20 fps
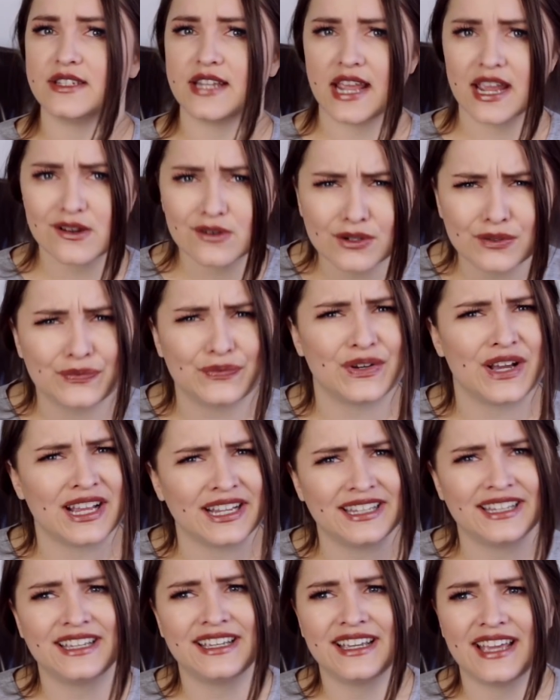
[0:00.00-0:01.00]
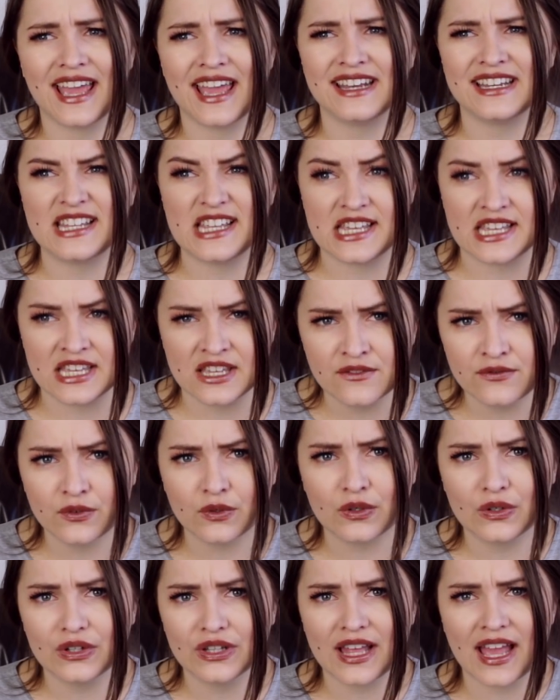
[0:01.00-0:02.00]
terrifying and
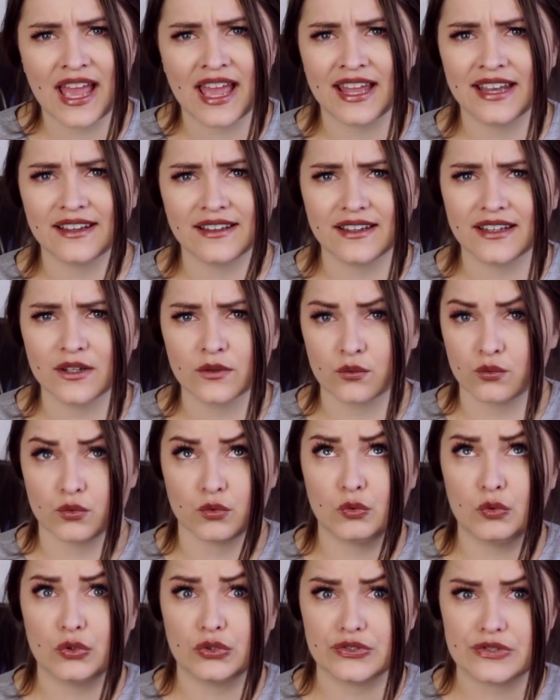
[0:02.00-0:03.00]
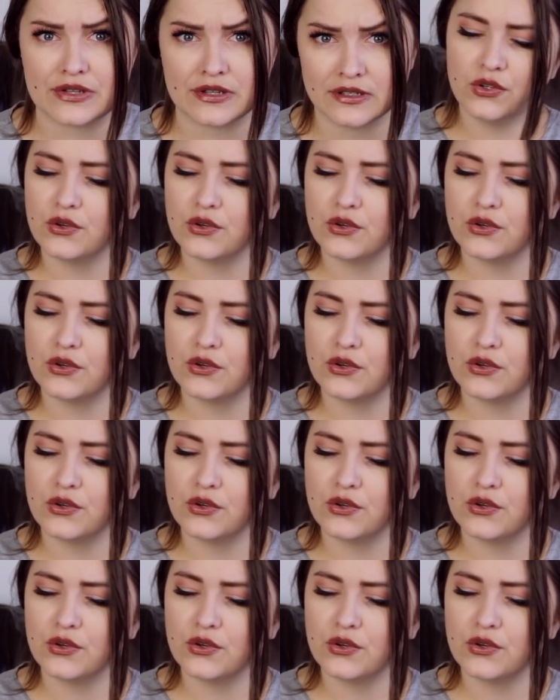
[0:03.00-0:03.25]
evil, and it ruled.